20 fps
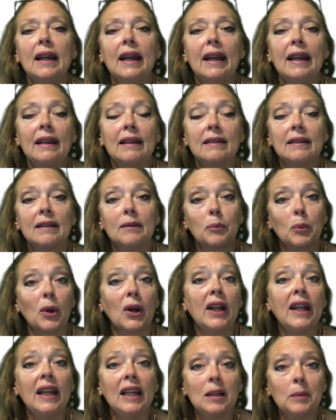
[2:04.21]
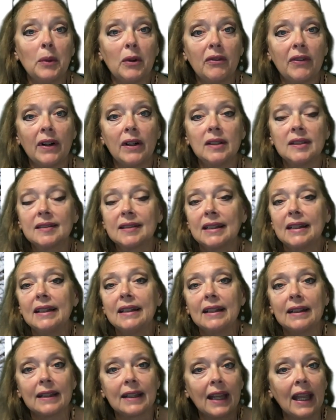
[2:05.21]
And the prey animal falls
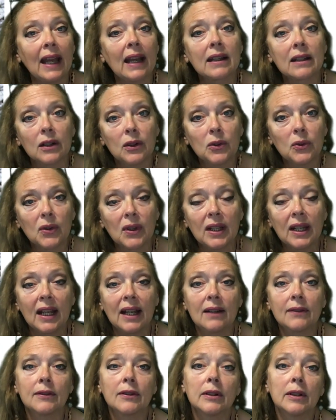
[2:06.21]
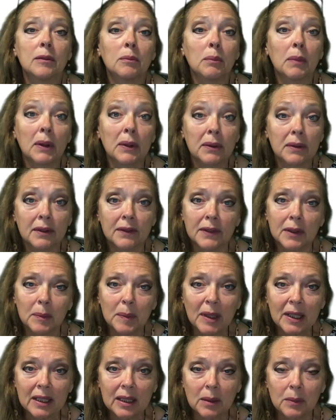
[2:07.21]
in and the cat goes in after it, and both of
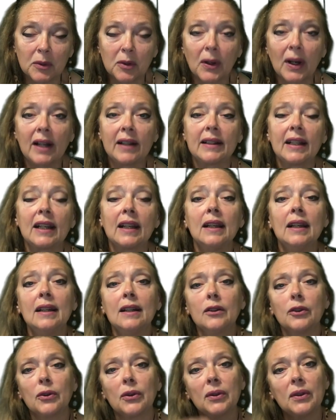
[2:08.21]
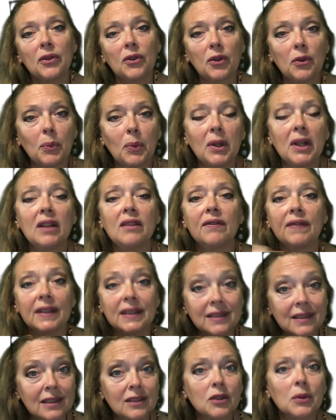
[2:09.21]
them end up drowning. So this is putting
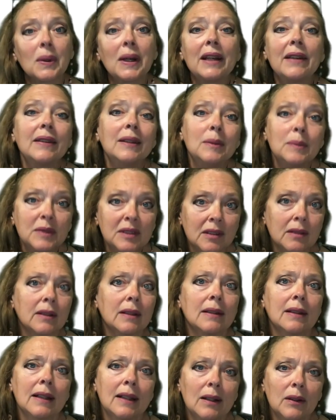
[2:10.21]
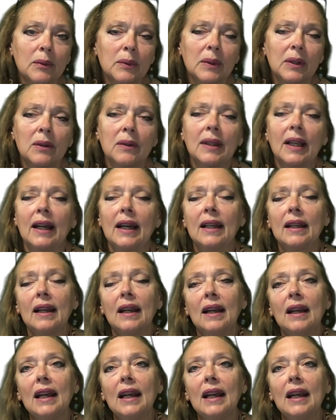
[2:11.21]
fences around them so that they don't do that.